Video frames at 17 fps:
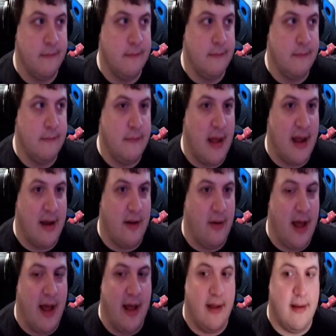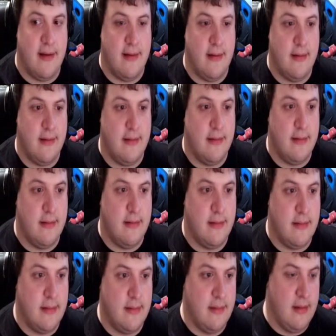Yeah, there's only, like,
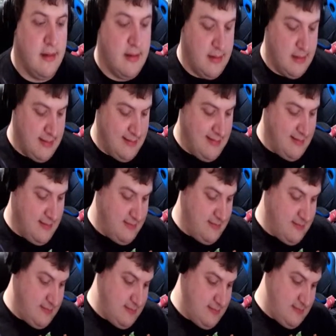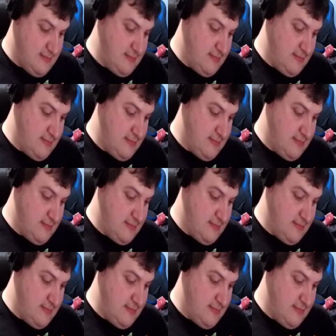2 or 3 reaction